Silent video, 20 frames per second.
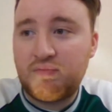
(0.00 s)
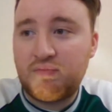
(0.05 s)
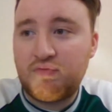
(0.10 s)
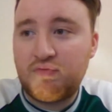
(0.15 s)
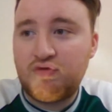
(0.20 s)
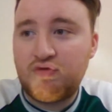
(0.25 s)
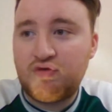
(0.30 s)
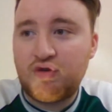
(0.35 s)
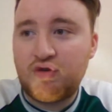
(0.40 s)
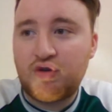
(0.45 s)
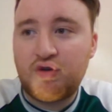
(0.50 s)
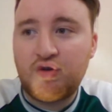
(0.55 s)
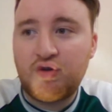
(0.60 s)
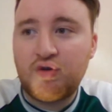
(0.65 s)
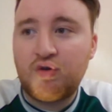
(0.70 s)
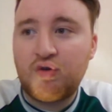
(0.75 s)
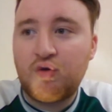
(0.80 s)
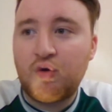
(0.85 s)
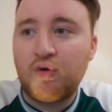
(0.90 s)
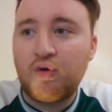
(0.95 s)

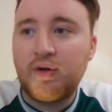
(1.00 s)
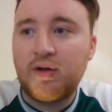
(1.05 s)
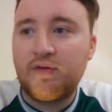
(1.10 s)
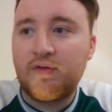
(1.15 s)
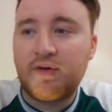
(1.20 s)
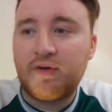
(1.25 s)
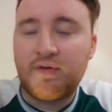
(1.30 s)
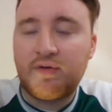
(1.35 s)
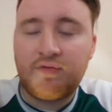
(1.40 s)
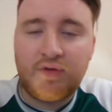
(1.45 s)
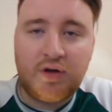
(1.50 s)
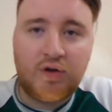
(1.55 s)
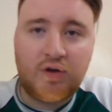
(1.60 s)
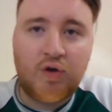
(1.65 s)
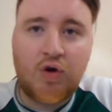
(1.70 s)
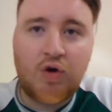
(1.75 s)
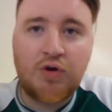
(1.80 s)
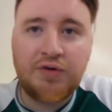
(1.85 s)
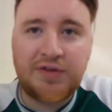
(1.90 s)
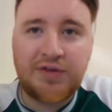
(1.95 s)
secure goalie for for a
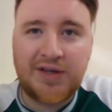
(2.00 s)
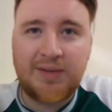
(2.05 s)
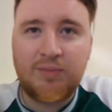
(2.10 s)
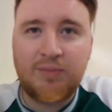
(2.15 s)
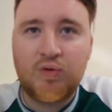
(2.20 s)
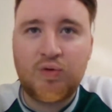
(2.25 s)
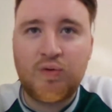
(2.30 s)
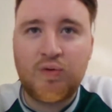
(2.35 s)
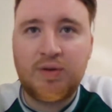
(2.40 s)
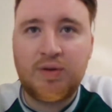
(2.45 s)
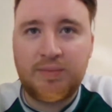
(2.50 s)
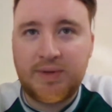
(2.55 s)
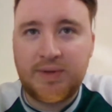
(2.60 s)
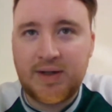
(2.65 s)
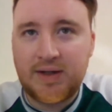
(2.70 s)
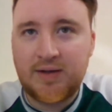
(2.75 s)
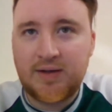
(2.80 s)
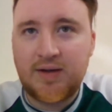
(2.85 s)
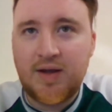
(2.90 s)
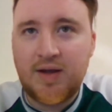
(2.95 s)
long time growing up.
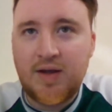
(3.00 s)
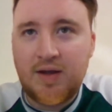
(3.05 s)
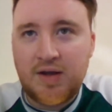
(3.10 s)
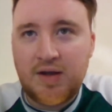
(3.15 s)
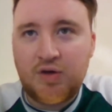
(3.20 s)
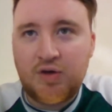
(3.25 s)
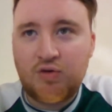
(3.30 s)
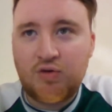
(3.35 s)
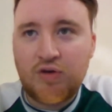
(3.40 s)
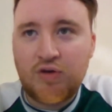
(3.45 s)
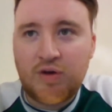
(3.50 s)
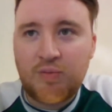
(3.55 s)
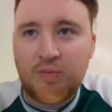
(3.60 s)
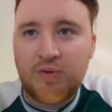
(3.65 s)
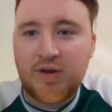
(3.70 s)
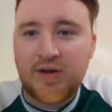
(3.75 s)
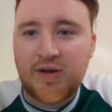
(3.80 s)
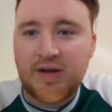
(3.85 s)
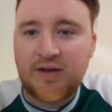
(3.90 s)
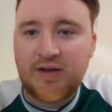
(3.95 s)
Ken growing up
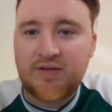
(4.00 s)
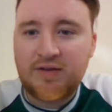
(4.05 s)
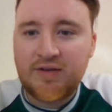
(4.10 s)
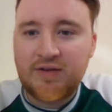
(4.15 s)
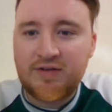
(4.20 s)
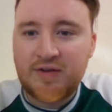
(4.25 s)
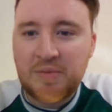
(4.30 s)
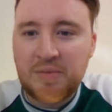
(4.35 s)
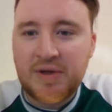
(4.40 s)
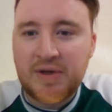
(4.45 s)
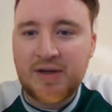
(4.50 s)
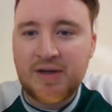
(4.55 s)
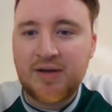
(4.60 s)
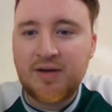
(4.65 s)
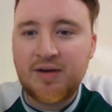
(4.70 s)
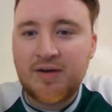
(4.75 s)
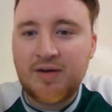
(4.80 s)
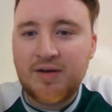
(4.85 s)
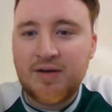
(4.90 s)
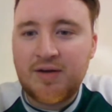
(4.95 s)
with the likes of Zibby.
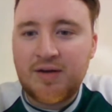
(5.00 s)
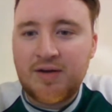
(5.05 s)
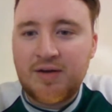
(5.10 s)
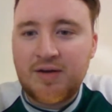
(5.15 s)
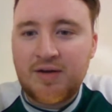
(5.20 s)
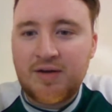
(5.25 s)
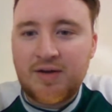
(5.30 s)
Oh.